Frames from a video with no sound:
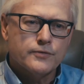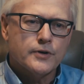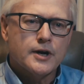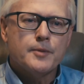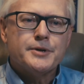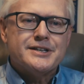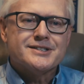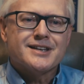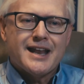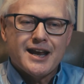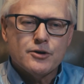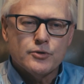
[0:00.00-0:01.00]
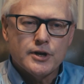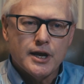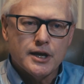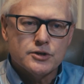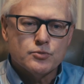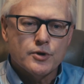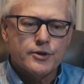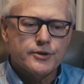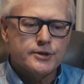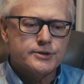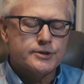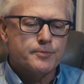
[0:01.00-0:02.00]
for companies today to engage with
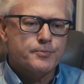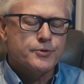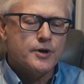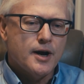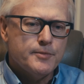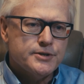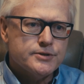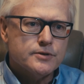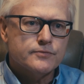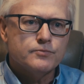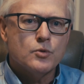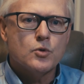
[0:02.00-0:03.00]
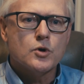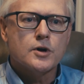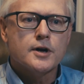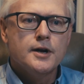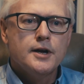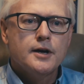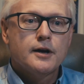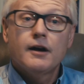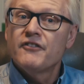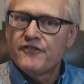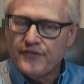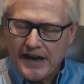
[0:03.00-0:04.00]
is the promise of more
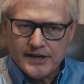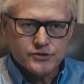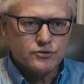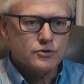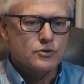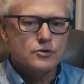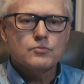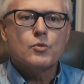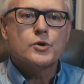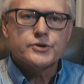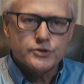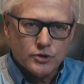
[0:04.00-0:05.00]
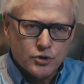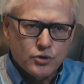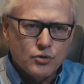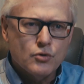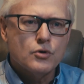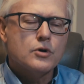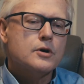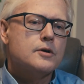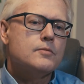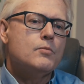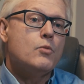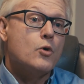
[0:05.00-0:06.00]
faster, more
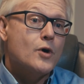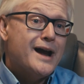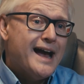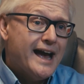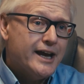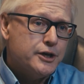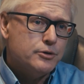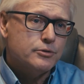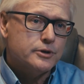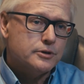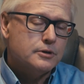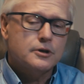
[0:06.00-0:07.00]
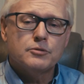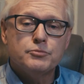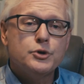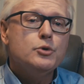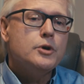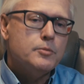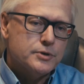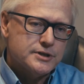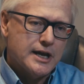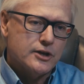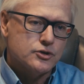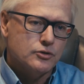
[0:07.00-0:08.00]
secure, more accurate computing
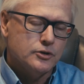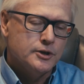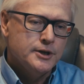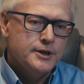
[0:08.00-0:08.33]
potential.